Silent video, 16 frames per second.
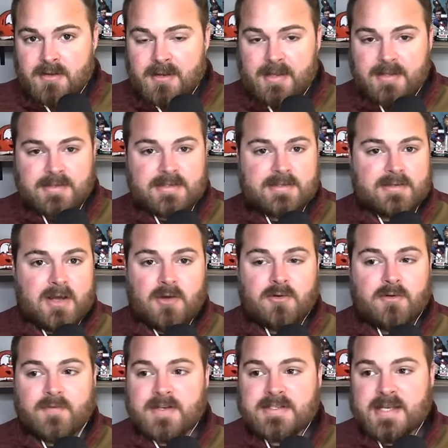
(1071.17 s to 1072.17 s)
It's
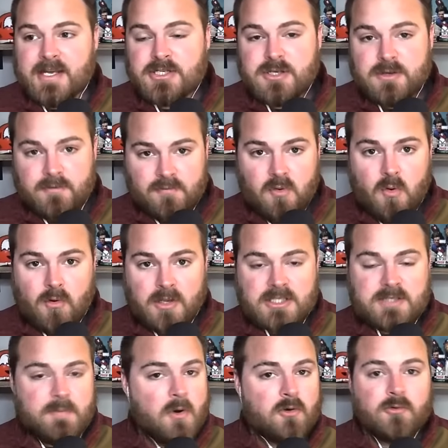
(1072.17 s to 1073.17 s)
under investigation of Florida.
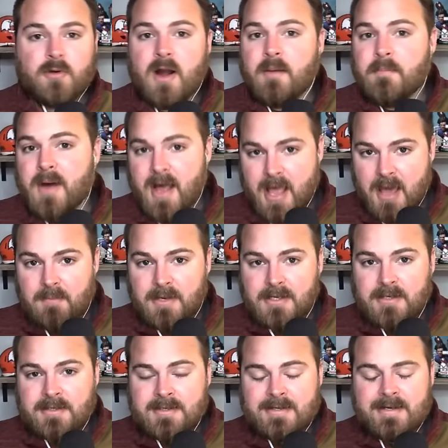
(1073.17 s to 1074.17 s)
It's poking around
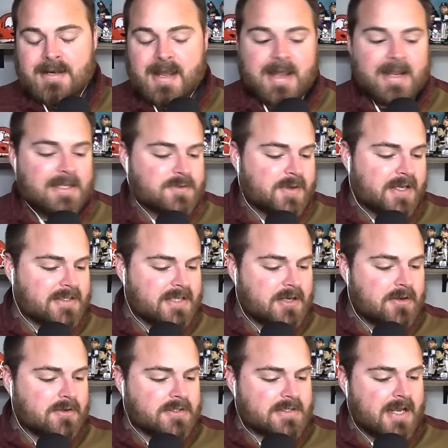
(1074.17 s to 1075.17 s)
Miami. And as we
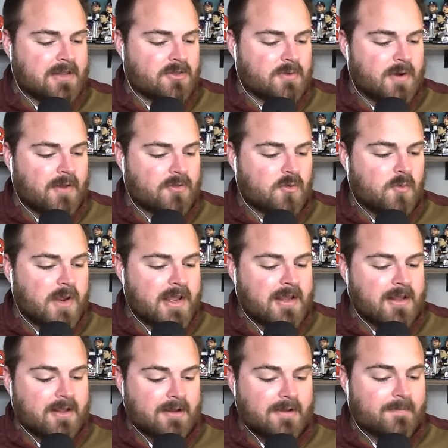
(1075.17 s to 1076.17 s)
continue to say throughout the
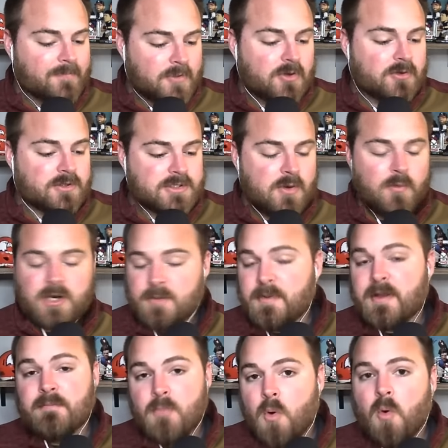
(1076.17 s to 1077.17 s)
week, there's going to
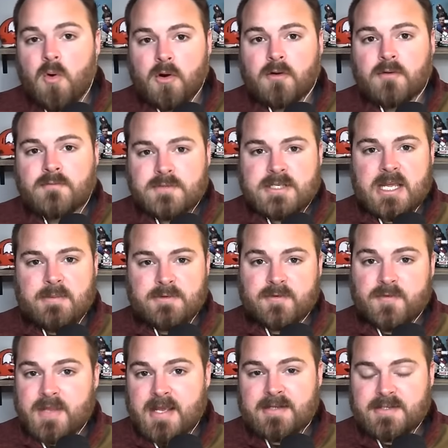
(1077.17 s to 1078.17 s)
be more teams
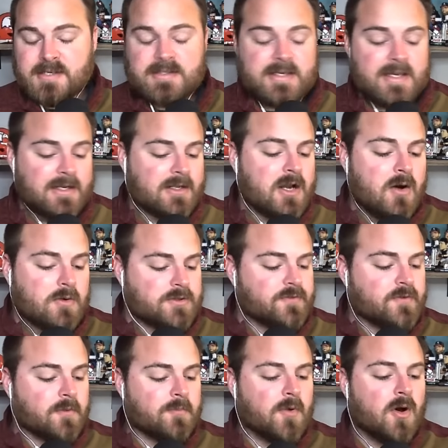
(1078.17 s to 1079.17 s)
from the SEC and college
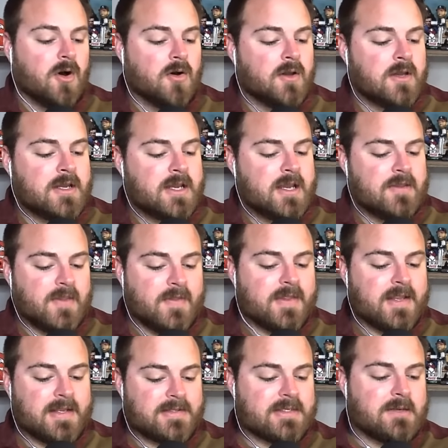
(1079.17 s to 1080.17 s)
football that
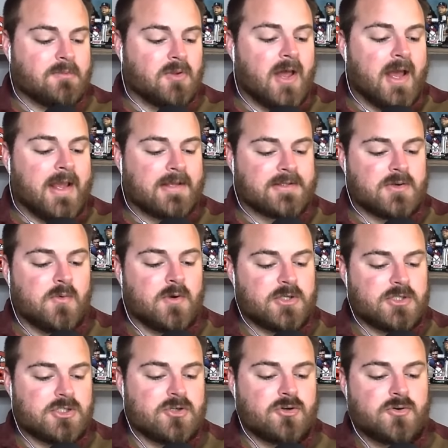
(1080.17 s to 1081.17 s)
the NCAA is
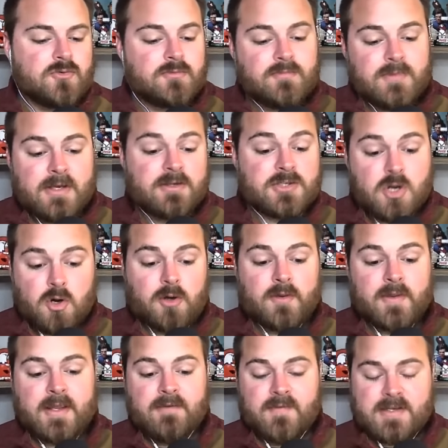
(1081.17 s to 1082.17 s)
going to, that is
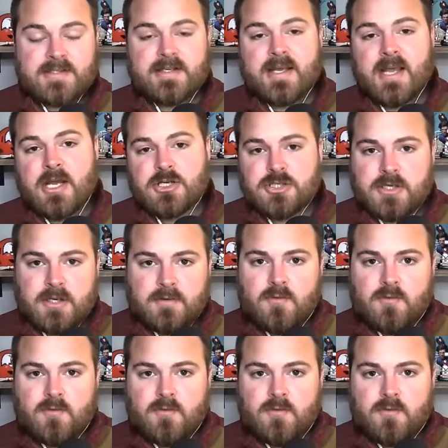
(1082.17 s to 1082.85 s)
currently investigation.